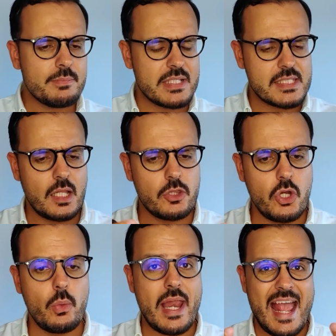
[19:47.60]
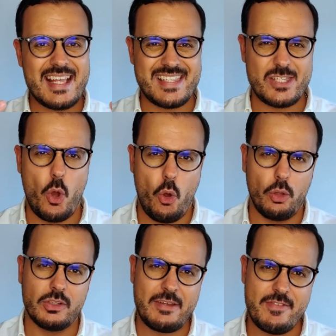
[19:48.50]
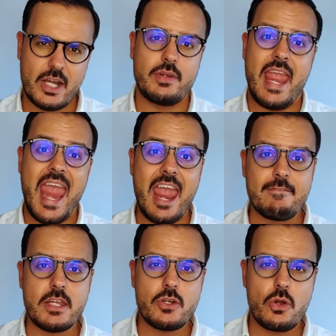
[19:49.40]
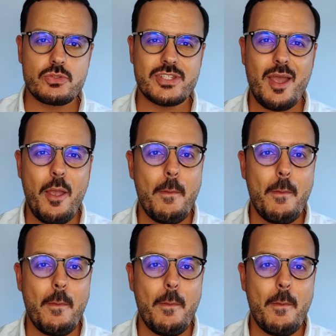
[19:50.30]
Because although it has its all very heavy notes,